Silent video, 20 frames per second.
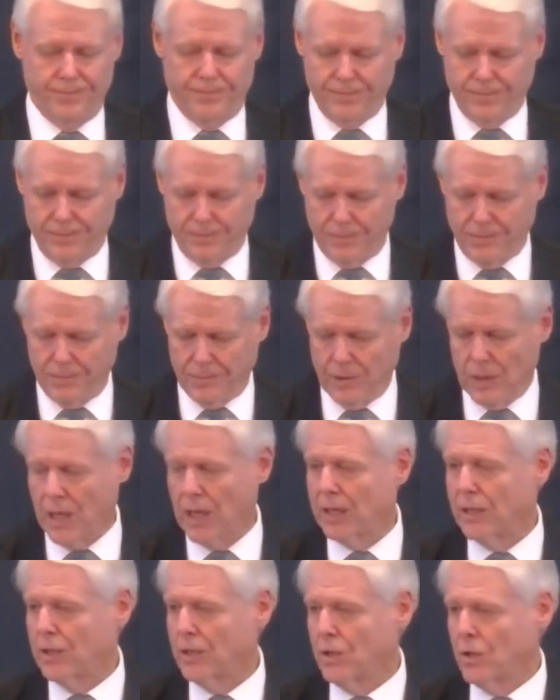Not
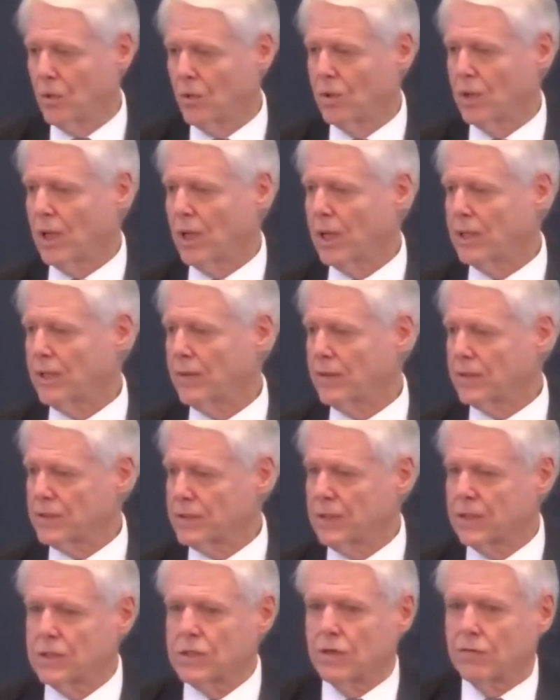know God in the sense
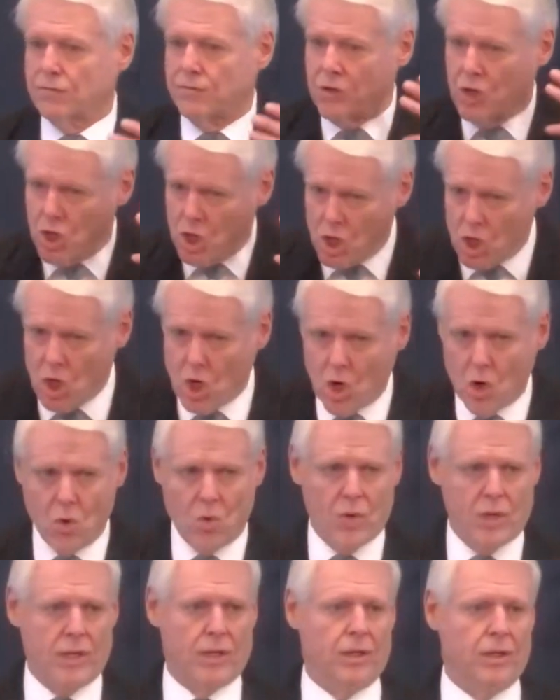of
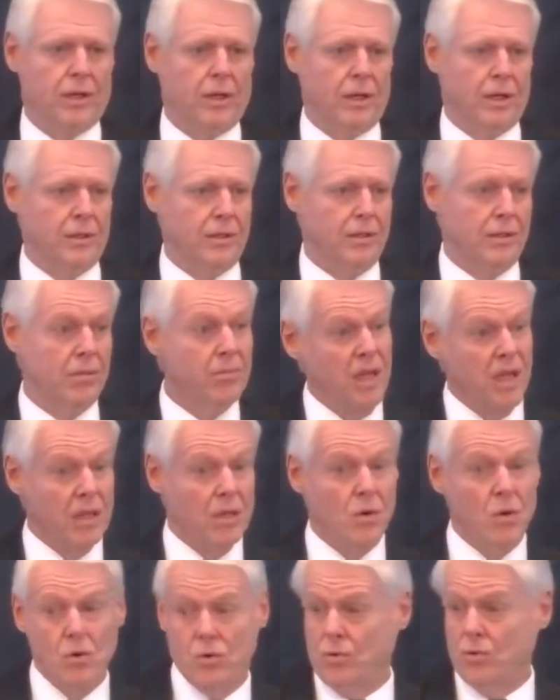knowing God. They may know
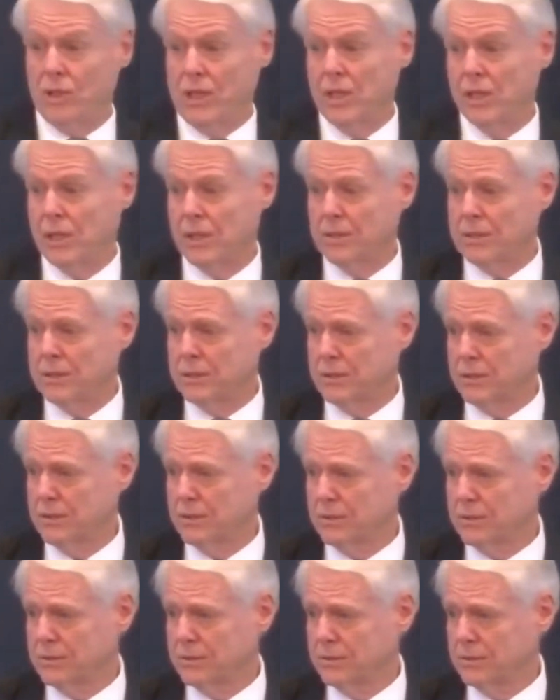who He is,
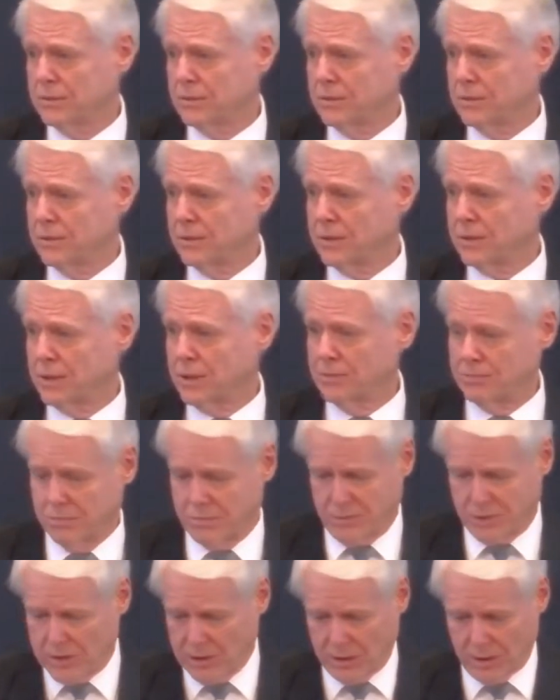can see
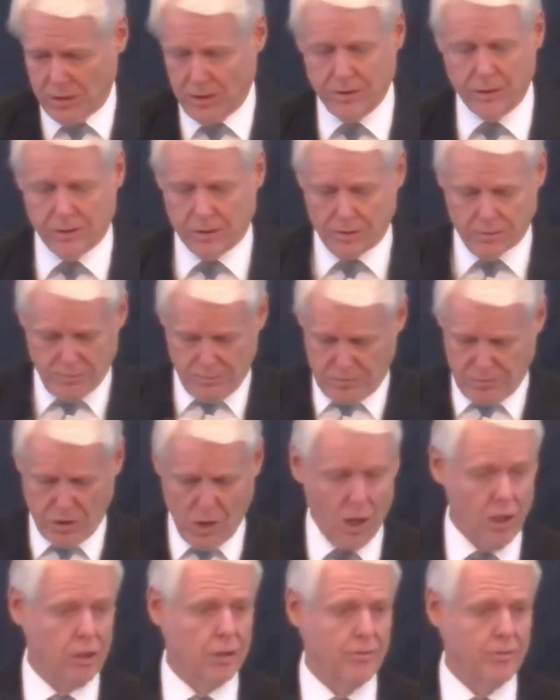it on your dollar bill.